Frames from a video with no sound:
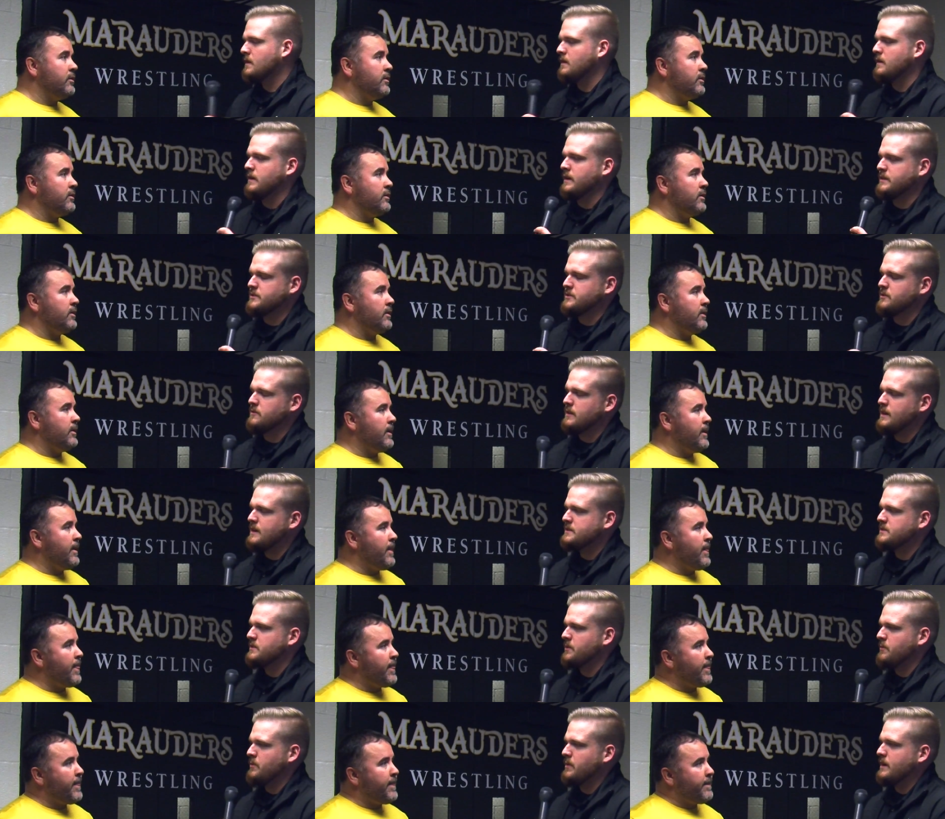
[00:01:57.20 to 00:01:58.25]
Speaker 1: All right, and so
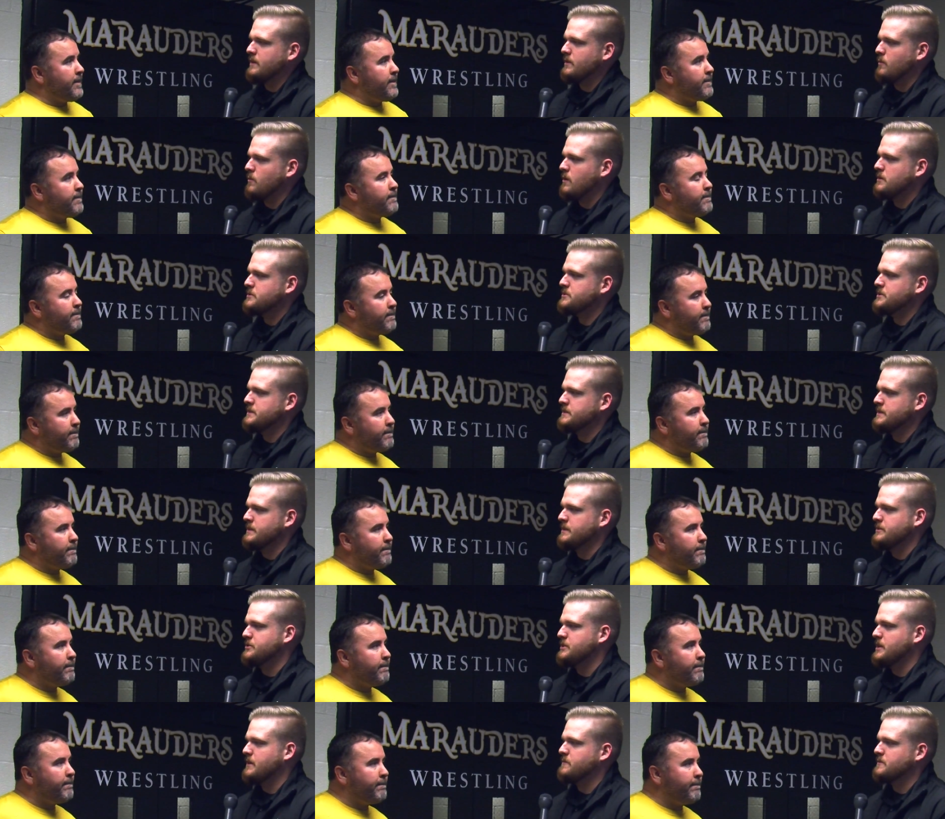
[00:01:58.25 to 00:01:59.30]
lastly, we got the Washington
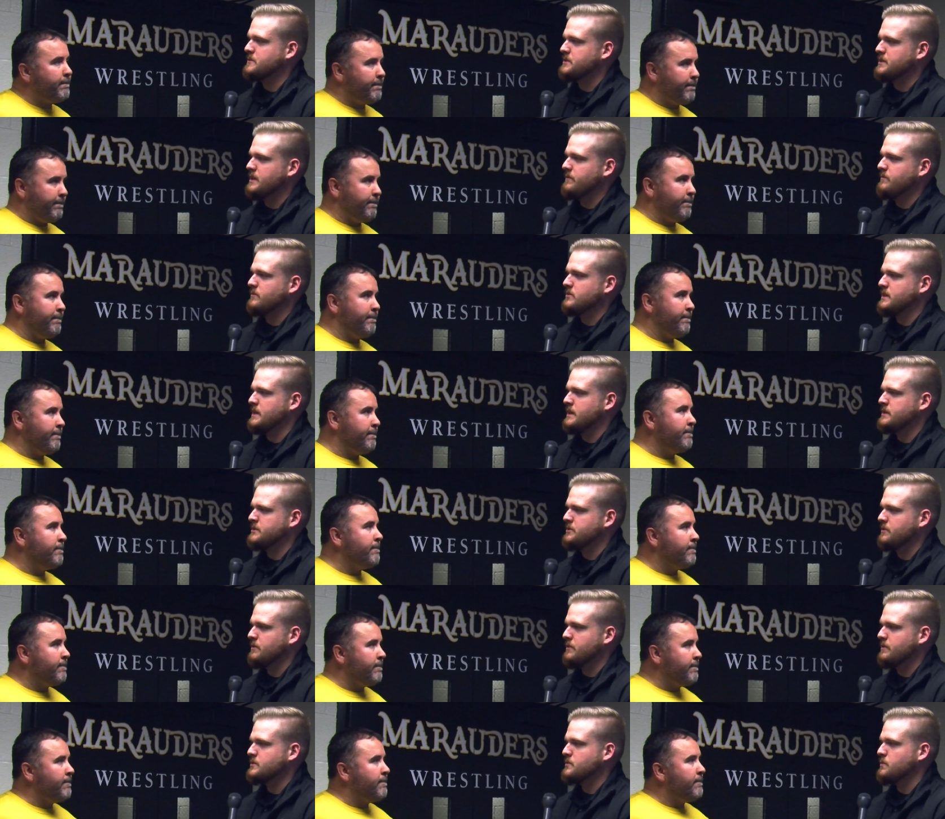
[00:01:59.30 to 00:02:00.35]
and Jefferson
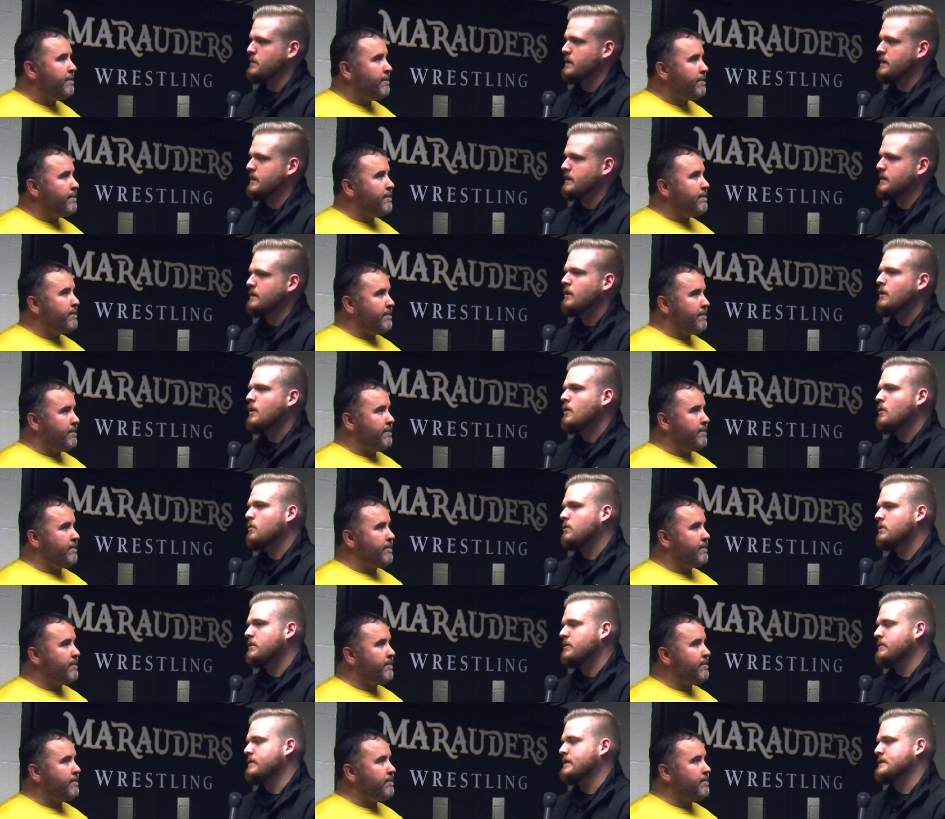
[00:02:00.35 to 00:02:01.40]
Invitational this weekend.
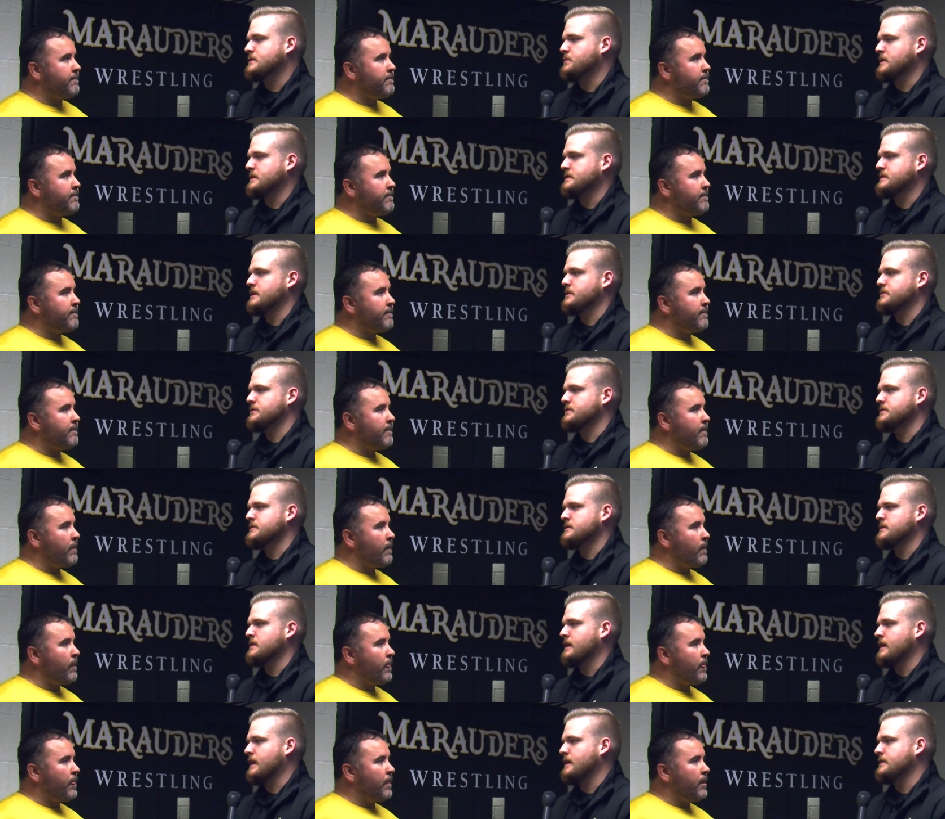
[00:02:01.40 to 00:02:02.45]
What are your expectations
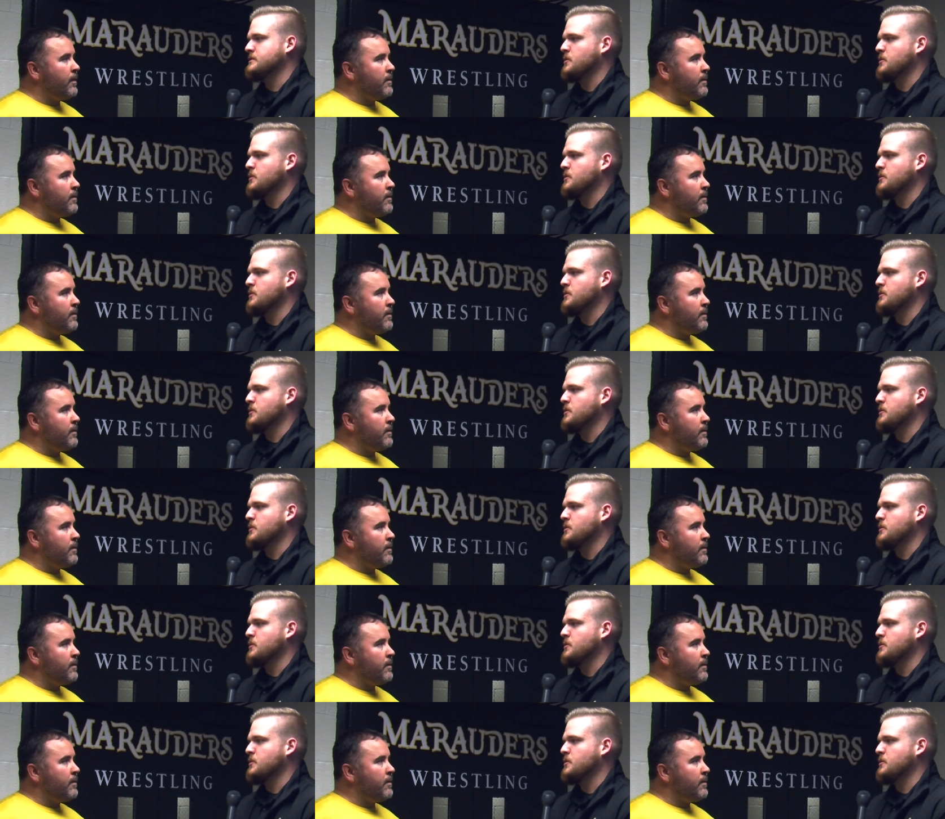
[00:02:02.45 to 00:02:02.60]
as the guys